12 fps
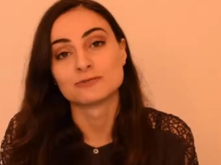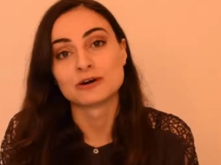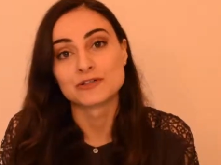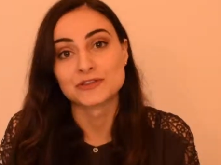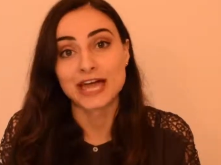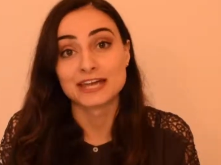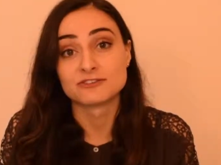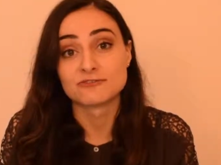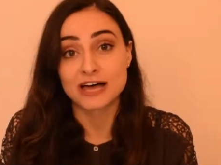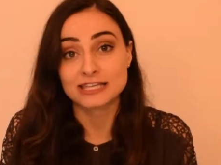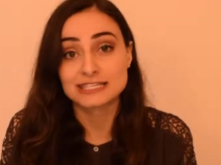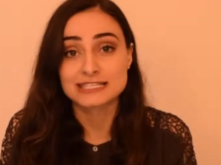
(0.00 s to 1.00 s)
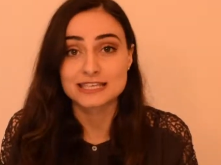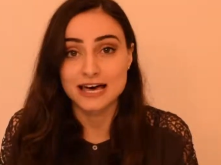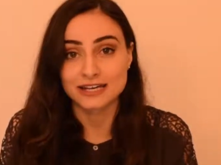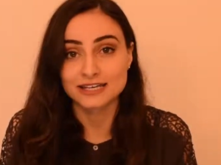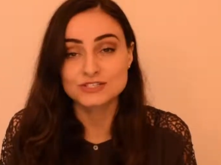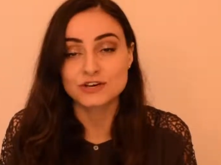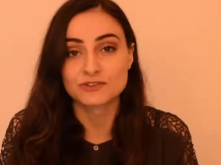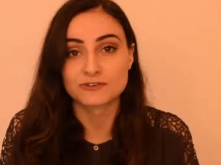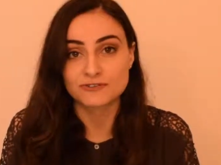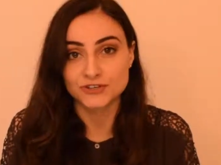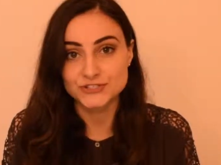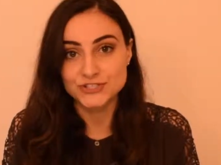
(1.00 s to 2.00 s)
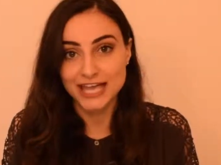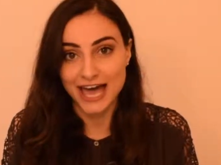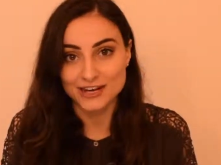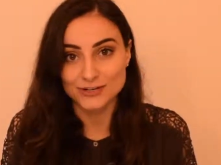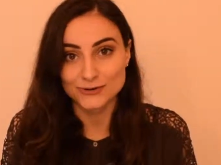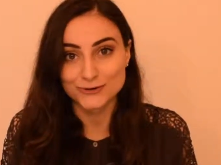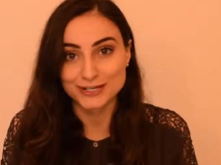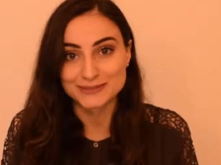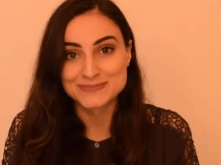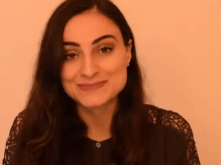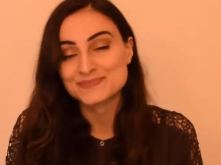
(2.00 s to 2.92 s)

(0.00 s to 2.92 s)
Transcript: about the advanced settings of the filter category.